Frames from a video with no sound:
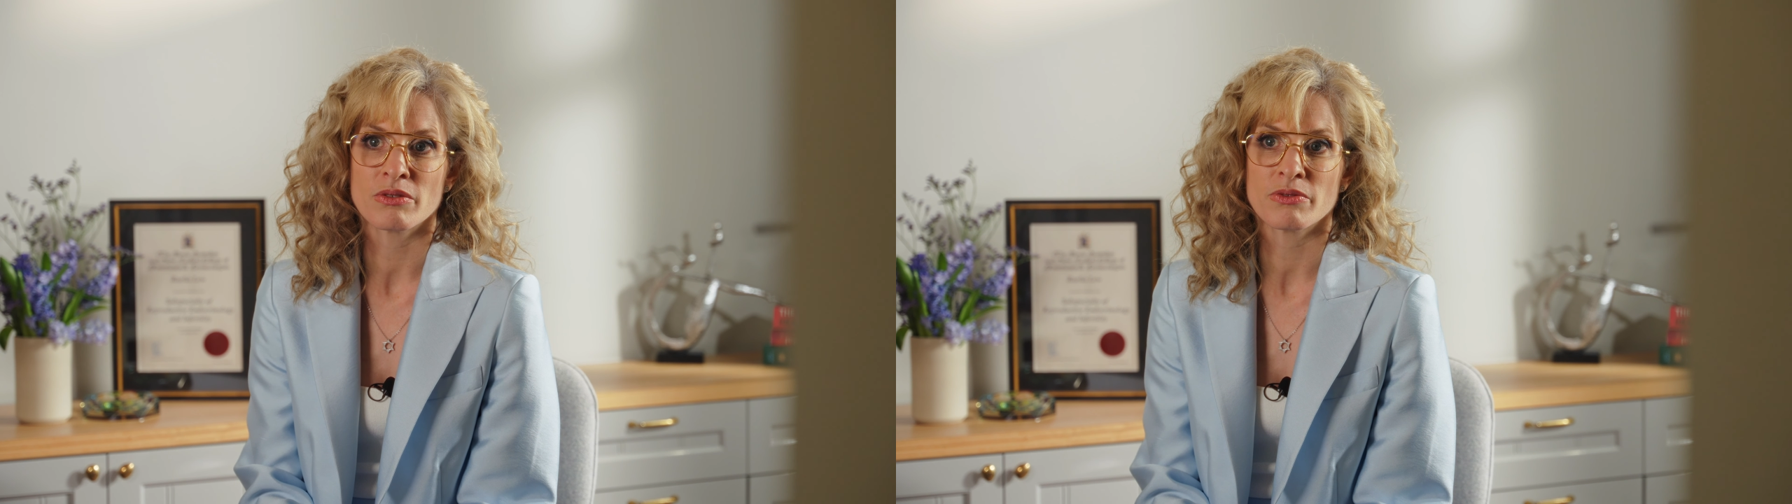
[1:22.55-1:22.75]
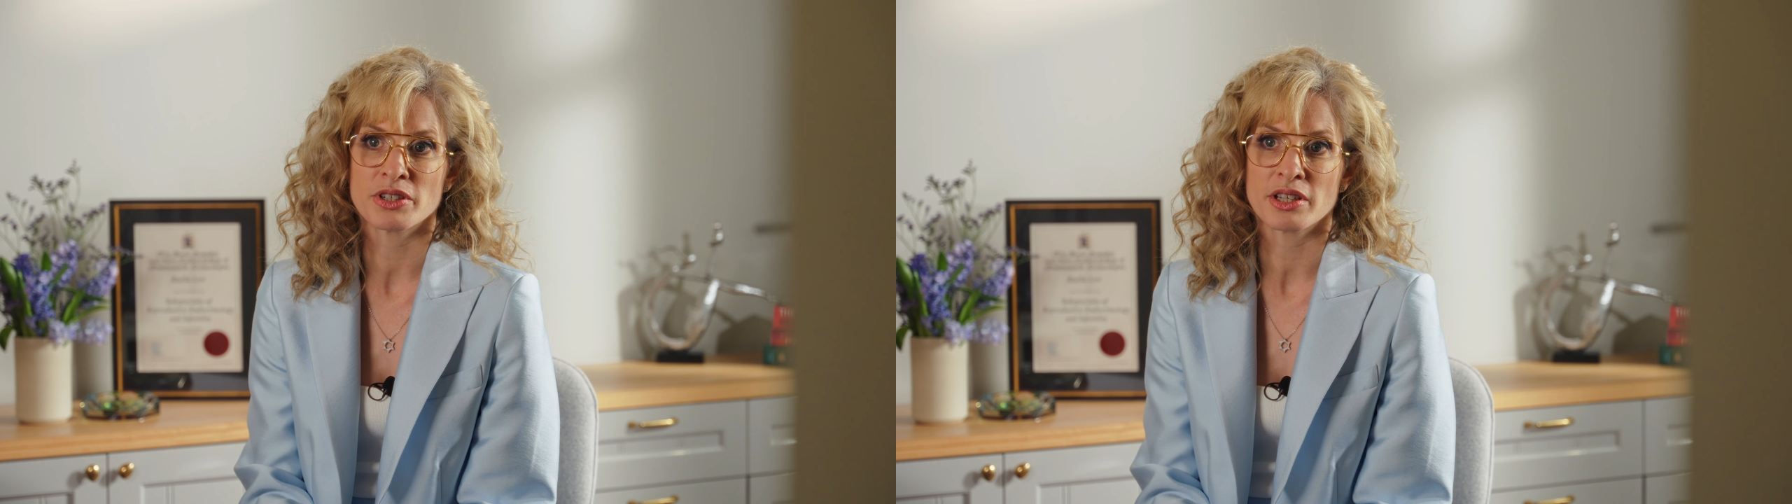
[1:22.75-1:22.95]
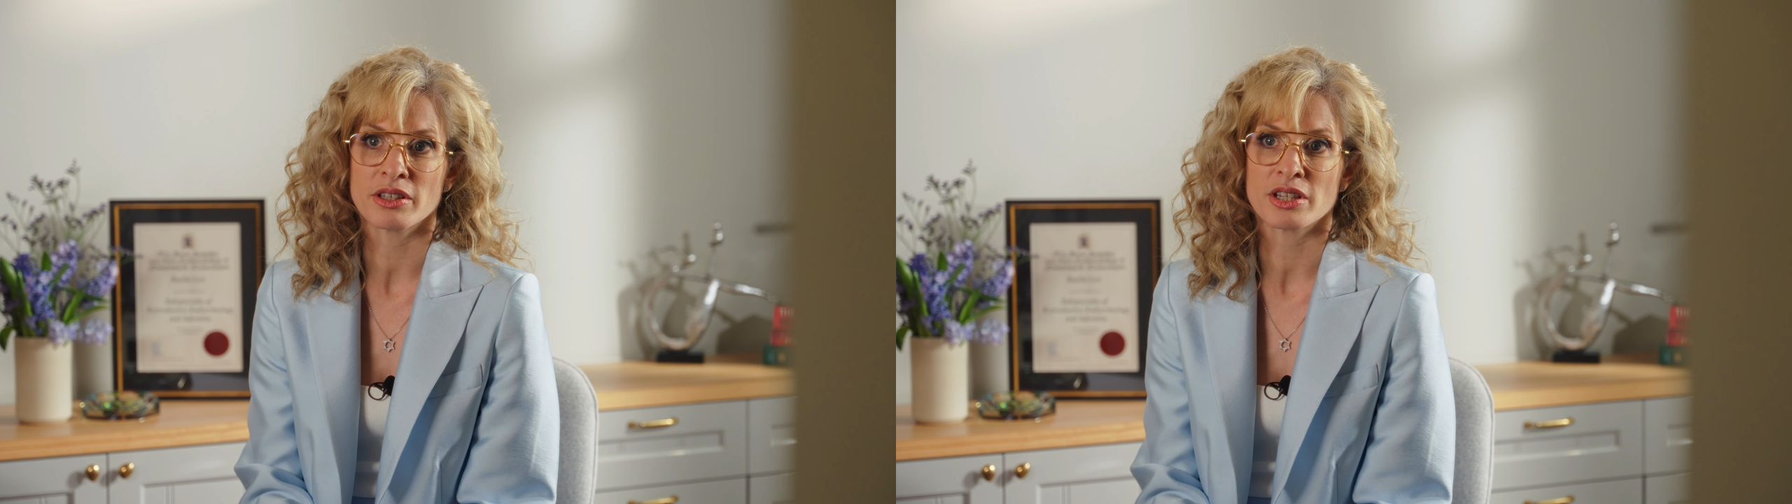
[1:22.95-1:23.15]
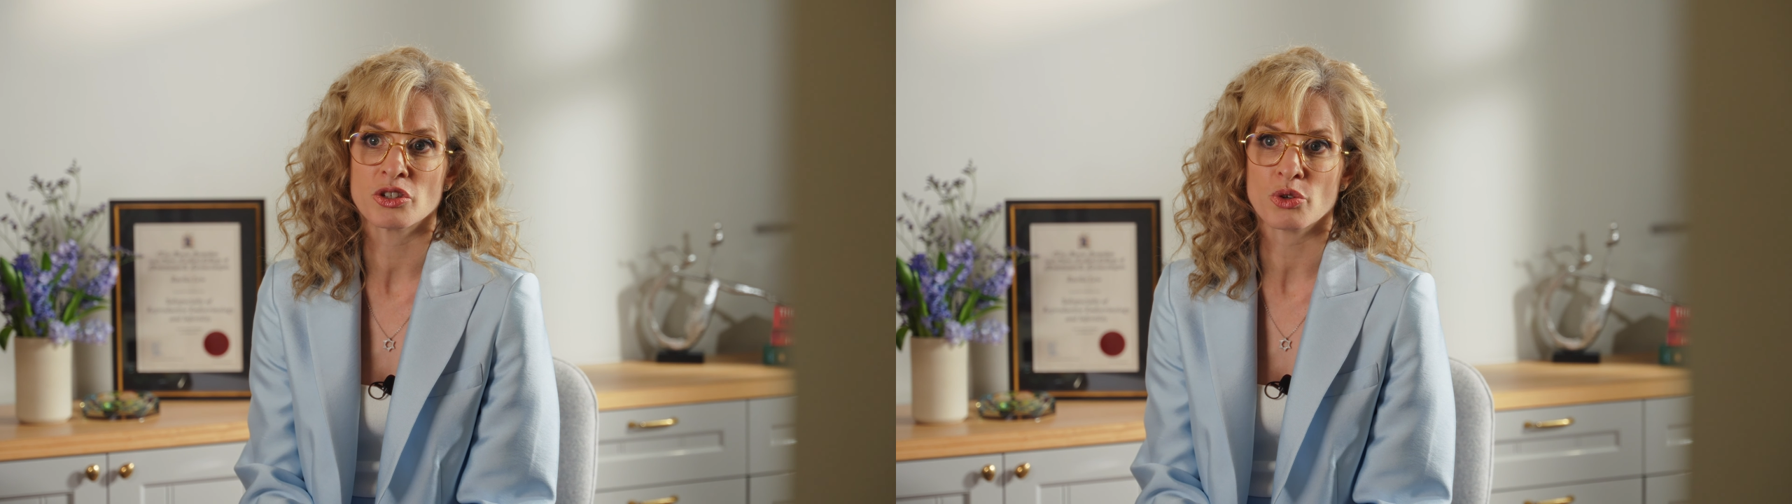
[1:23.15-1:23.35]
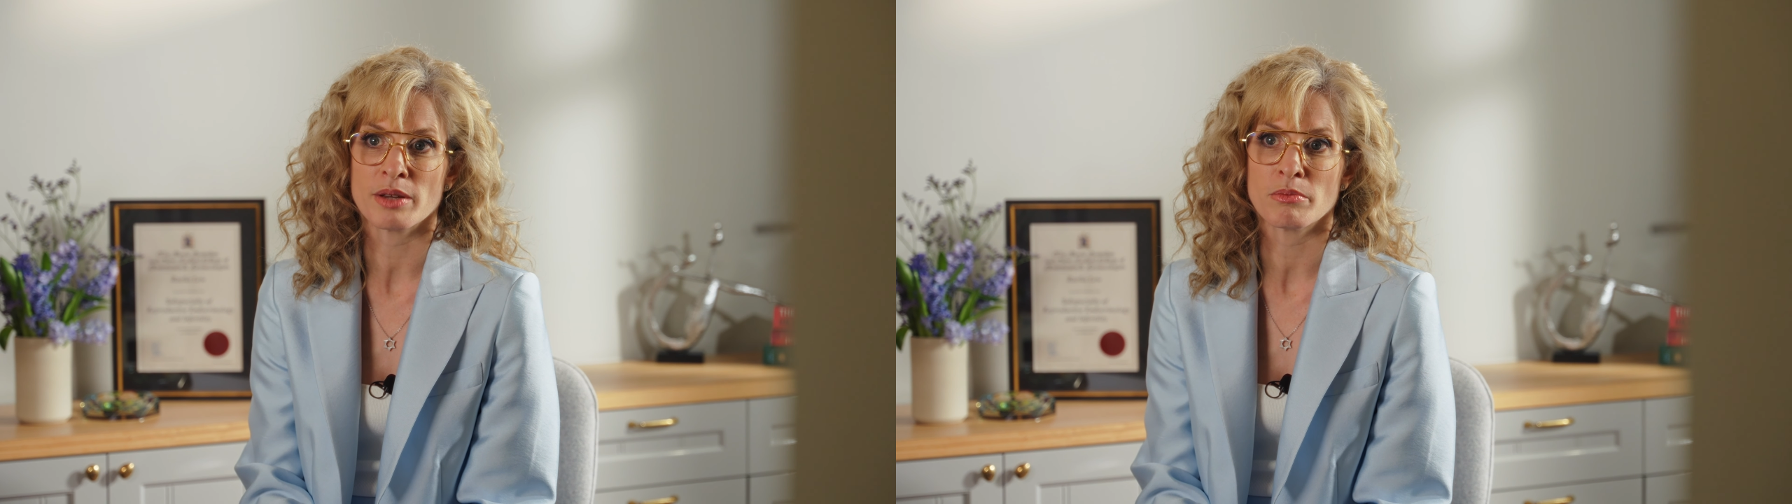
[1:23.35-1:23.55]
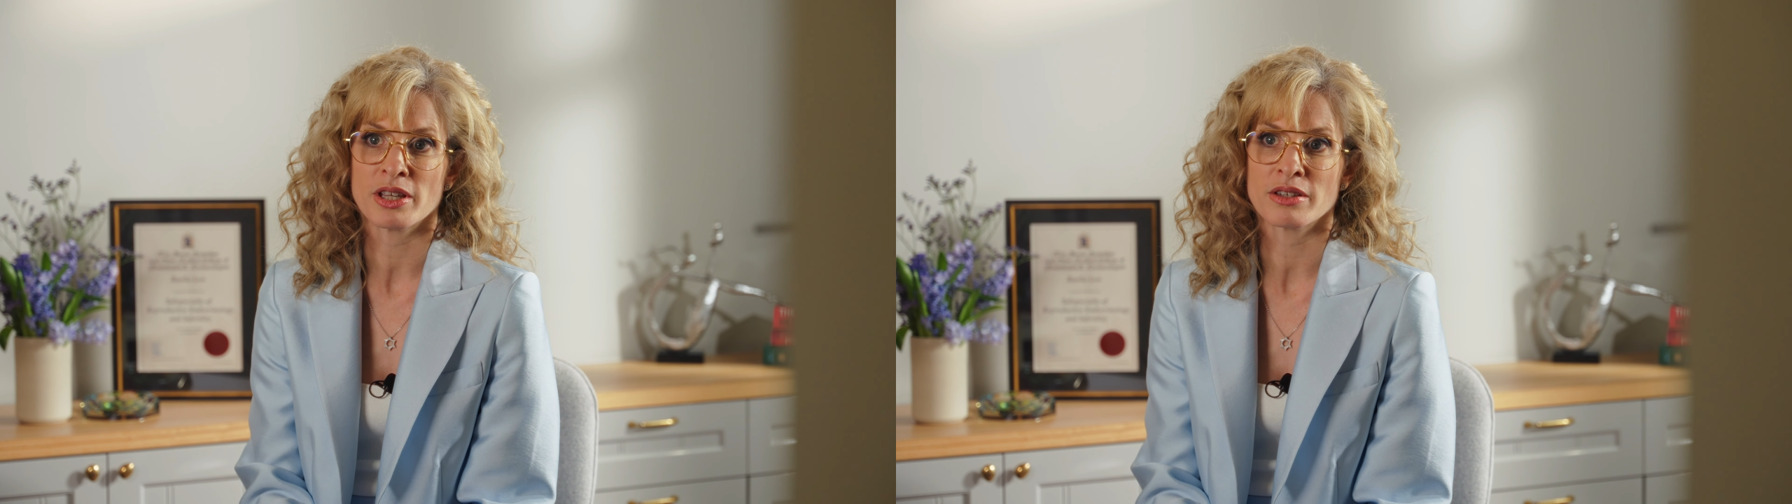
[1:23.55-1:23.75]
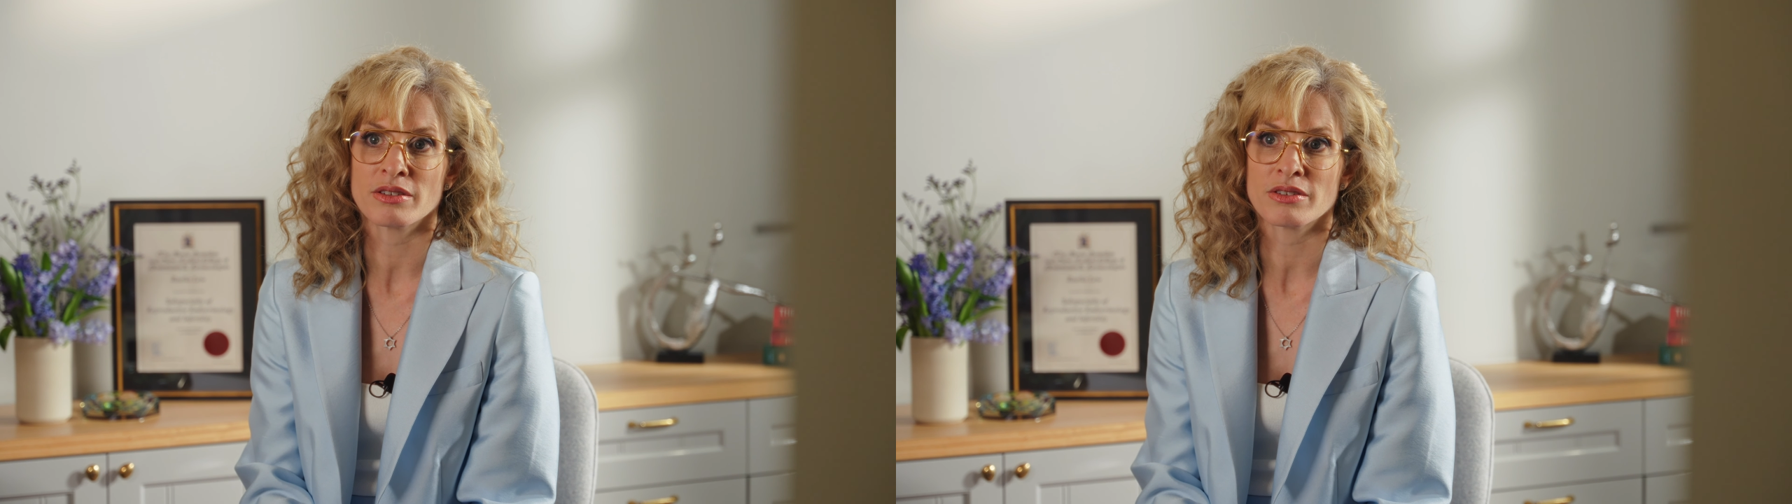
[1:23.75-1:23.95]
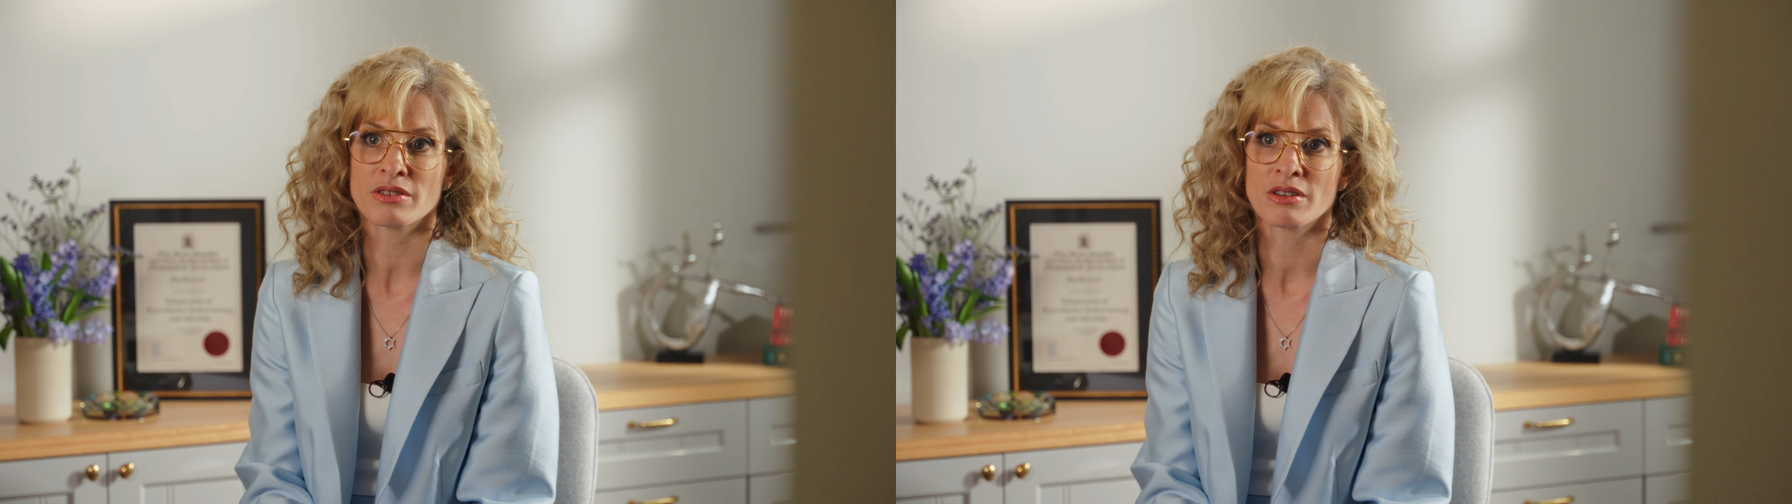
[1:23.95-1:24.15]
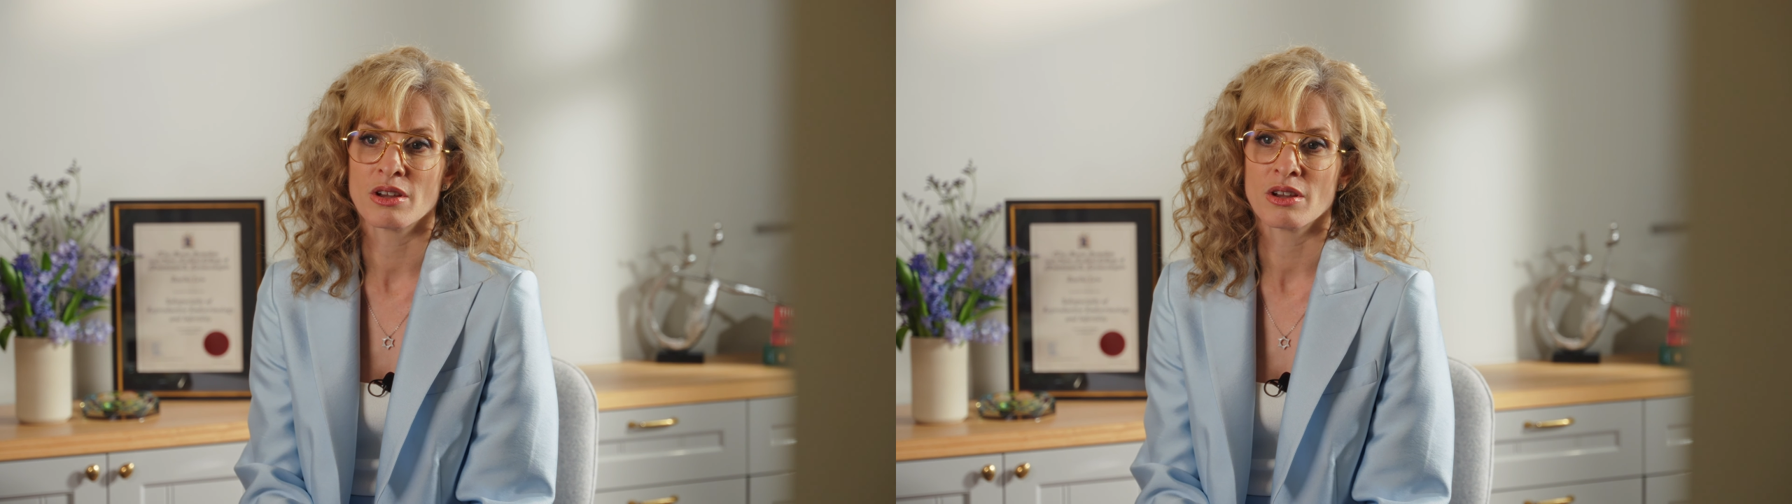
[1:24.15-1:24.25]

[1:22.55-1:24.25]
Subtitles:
fertility treatments,